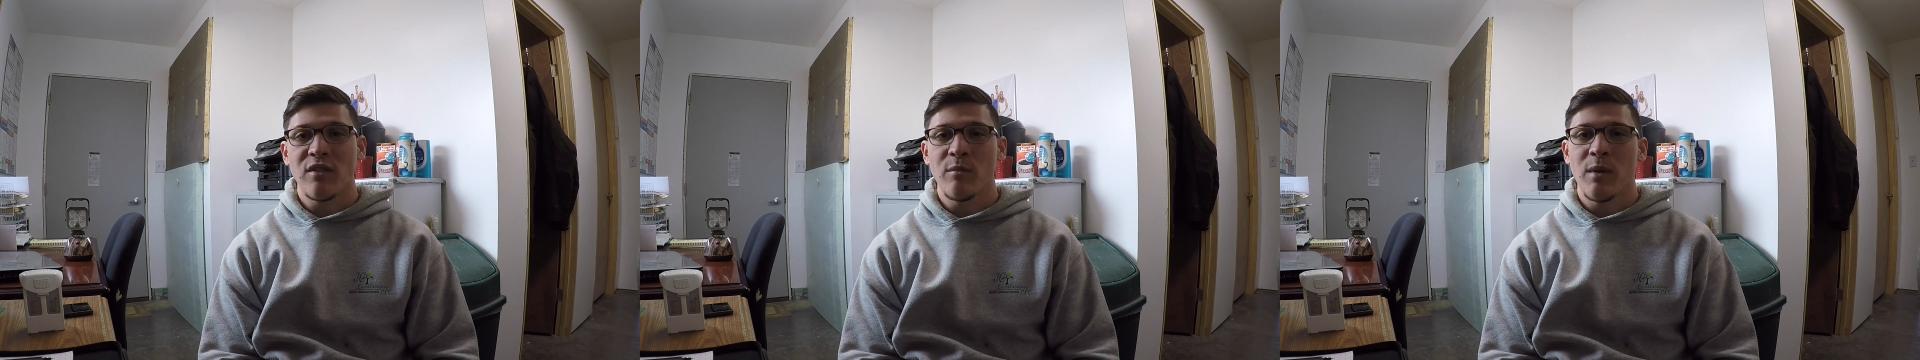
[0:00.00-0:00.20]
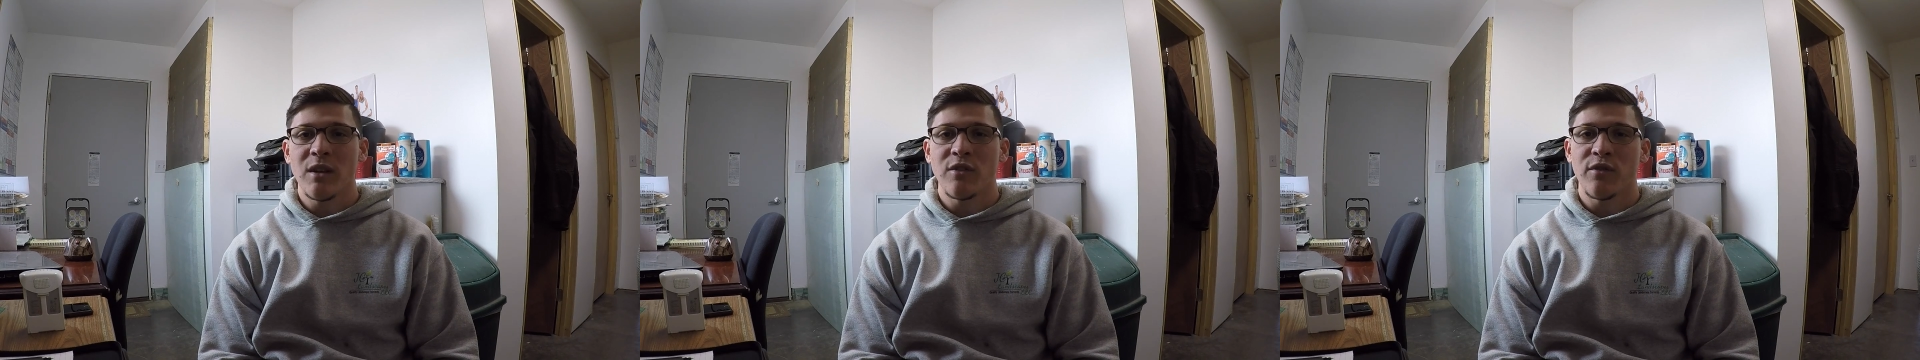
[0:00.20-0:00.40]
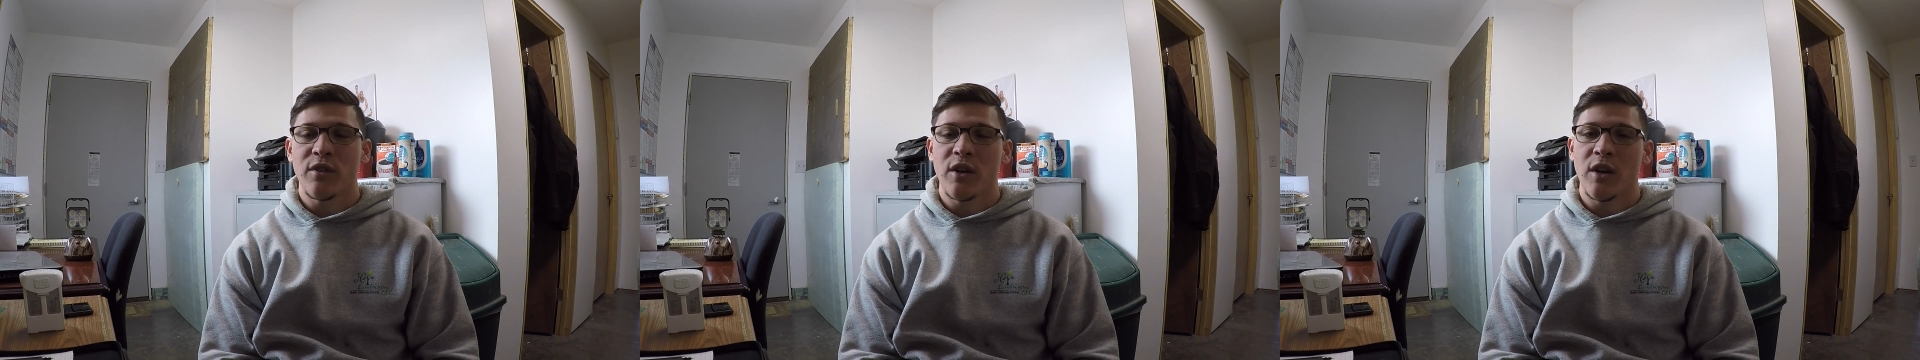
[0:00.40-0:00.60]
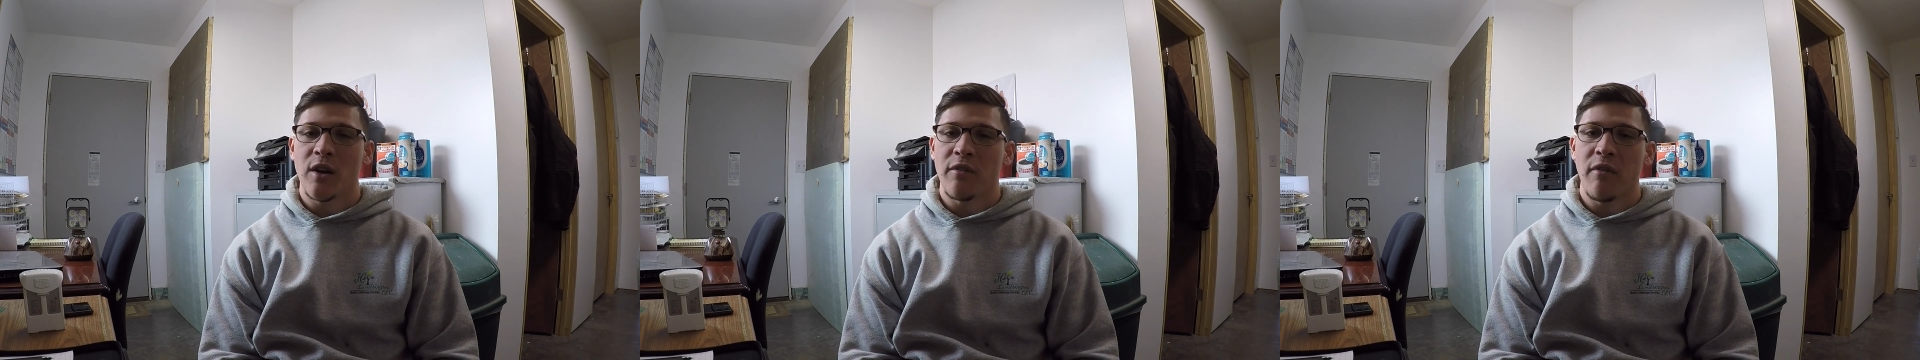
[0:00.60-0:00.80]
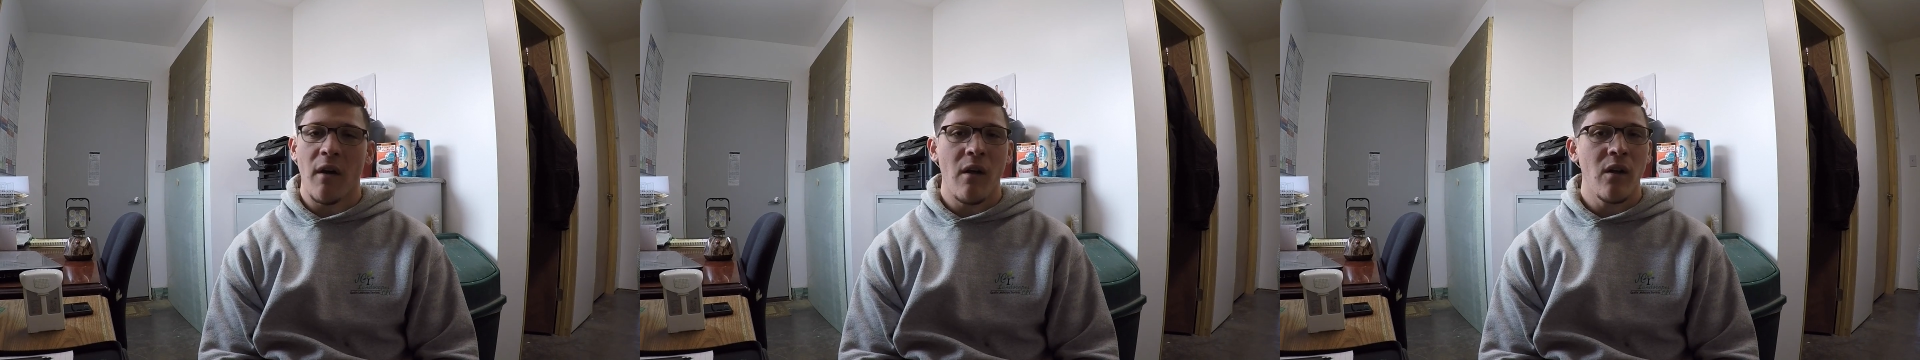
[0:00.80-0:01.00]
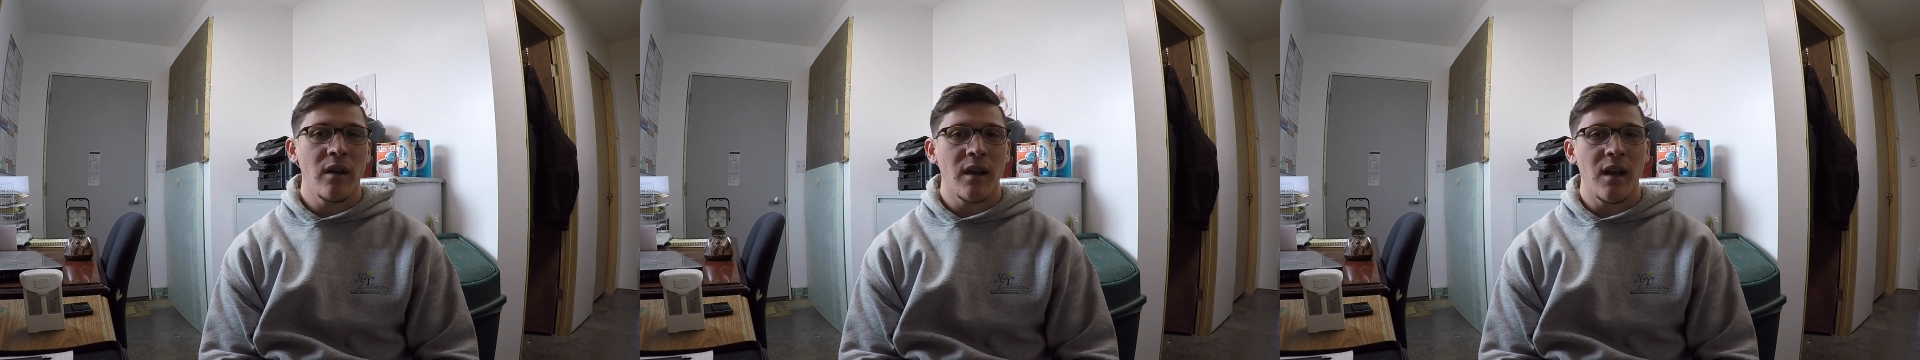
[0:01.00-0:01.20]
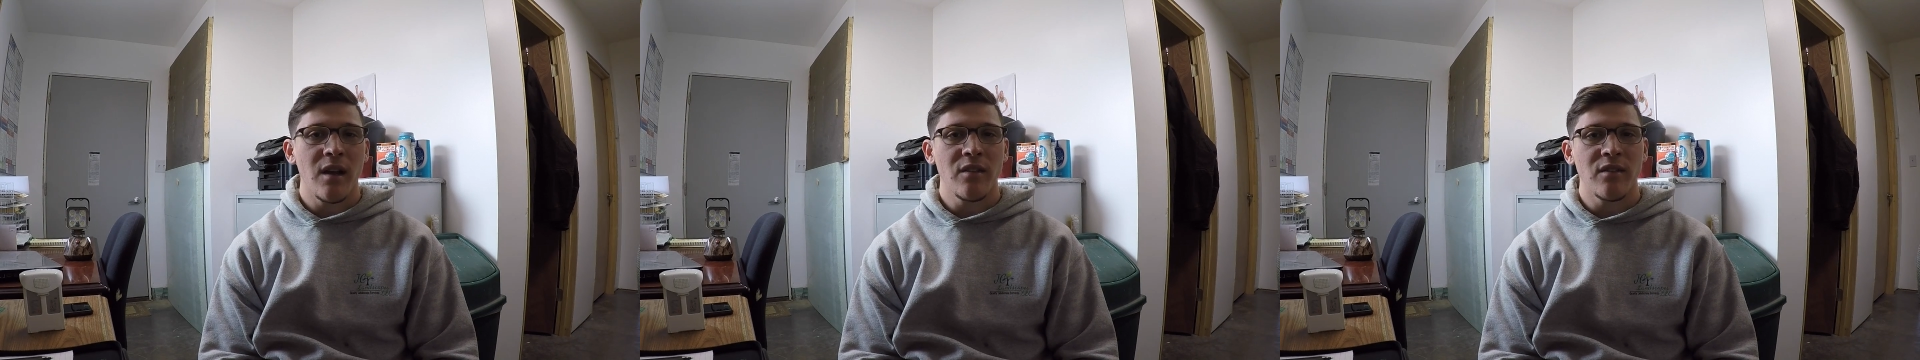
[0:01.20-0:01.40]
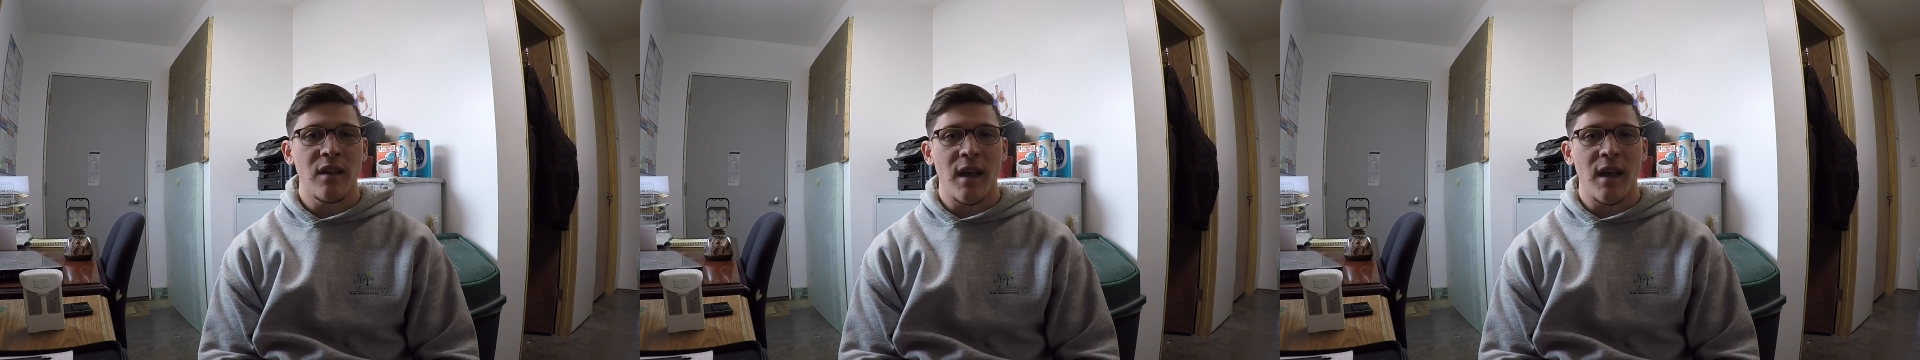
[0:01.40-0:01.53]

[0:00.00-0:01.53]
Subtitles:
so much for following us